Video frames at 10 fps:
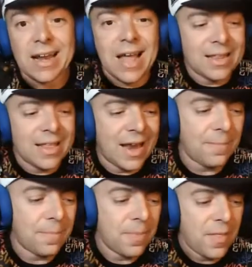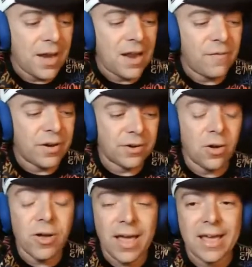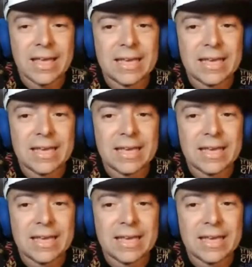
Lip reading: knock that out. And then I figured, okay,